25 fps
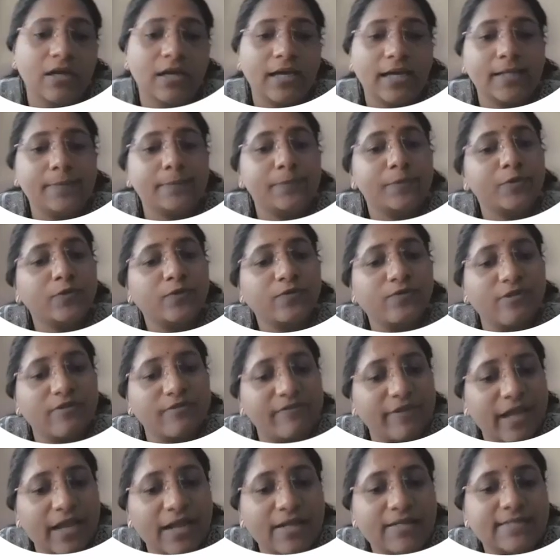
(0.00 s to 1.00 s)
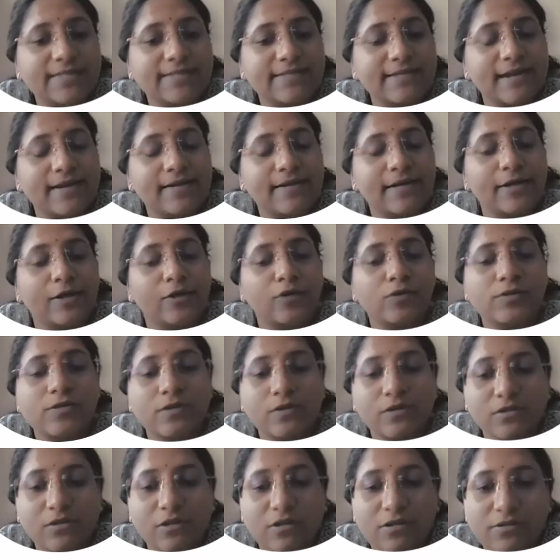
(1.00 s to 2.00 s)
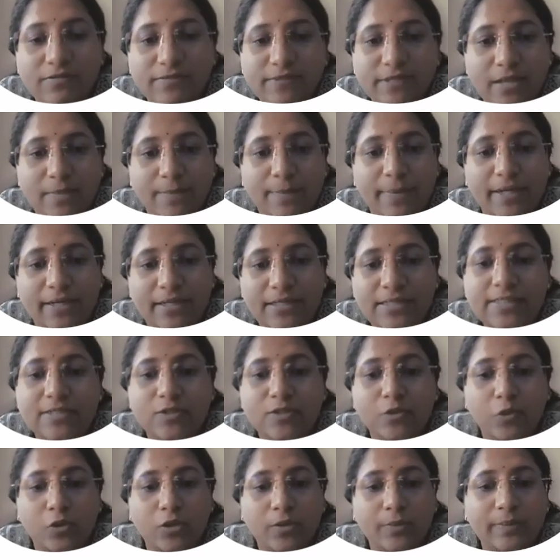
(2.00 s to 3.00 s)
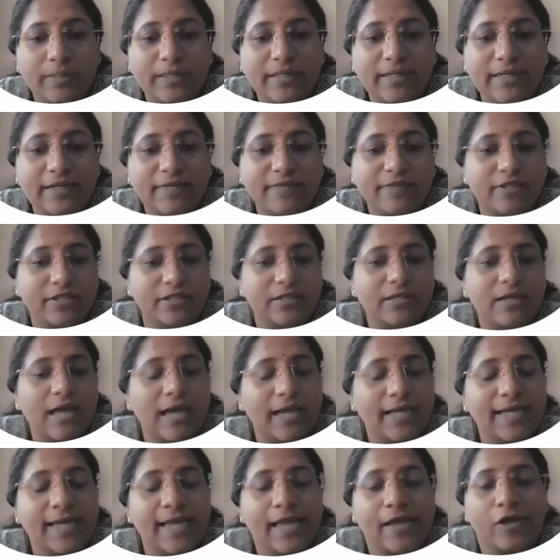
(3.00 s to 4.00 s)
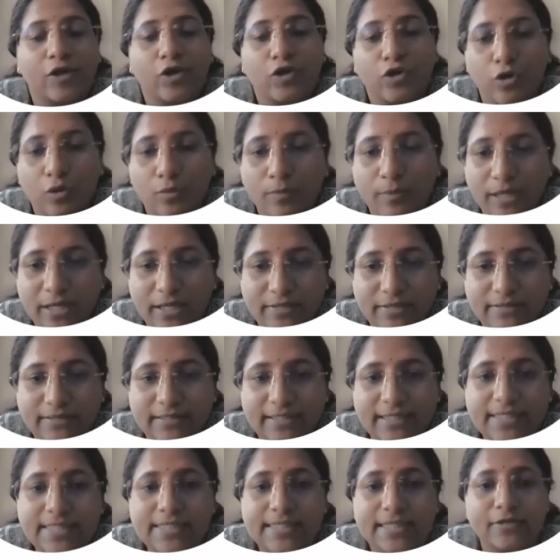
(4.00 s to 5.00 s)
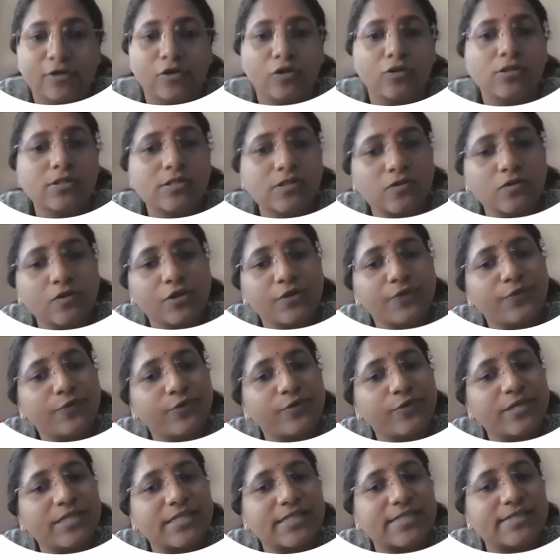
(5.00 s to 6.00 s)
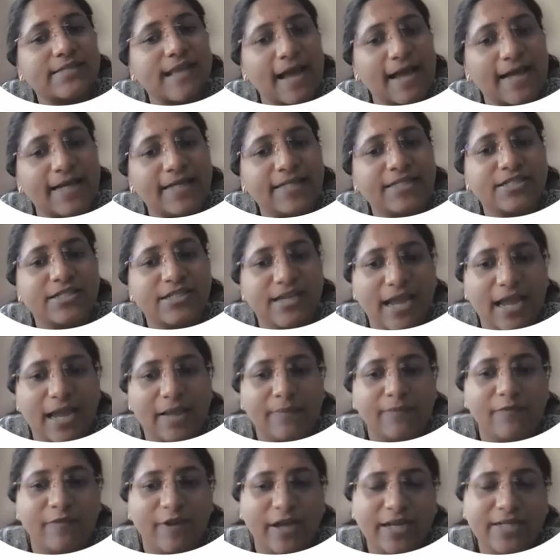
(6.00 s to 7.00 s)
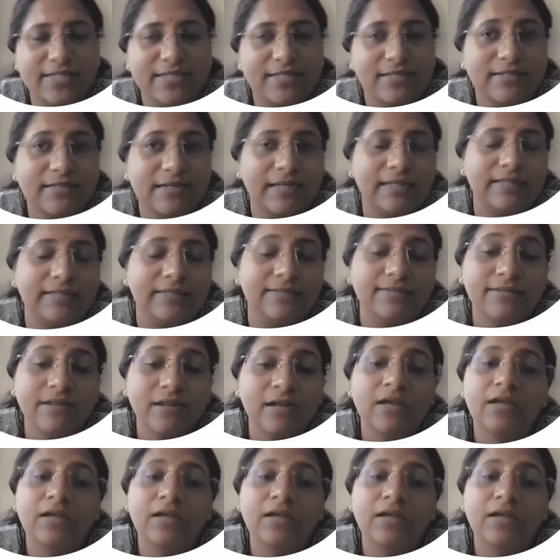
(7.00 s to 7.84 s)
improve the field stand, and also it gives better storability with high economic returns, and also due to its size, shape, weight and color,